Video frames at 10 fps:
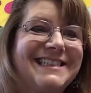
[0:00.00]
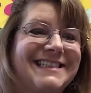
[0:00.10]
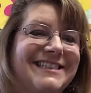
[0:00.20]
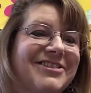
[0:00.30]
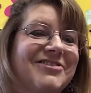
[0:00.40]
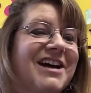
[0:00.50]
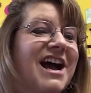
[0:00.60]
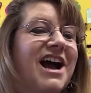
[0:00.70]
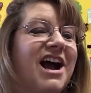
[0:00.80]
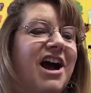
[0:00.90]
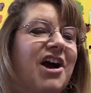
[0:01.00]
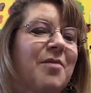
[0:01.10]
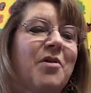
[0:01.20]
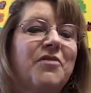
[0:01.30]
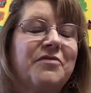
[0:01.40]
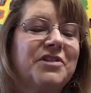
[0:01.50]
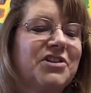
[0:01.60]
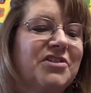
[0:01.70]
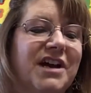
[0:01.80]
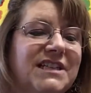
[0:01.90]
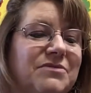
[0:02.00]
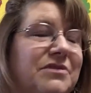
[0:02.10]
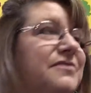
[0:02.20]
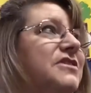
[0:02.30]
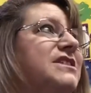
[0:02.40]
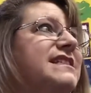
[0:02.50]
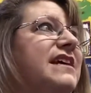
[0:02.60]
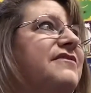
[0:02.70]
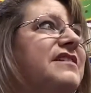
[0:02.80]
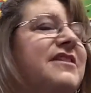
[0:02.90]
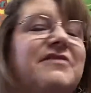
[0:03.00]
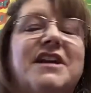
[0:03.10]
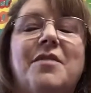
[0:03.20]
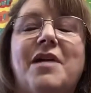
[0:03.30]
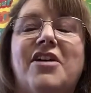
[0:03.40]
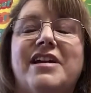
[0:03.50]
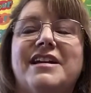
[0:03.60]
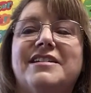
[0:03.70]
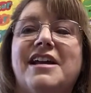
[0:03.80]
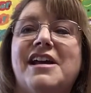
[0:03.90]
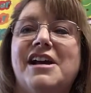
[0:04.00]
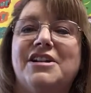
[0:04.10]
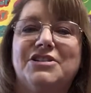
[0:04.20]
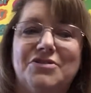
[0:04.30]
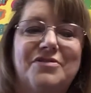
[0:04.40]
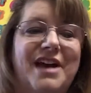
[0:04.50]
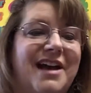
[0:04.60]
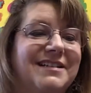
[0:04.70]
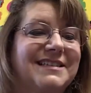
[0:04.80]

So hopefully you guys will feel safe enough to come out and do that.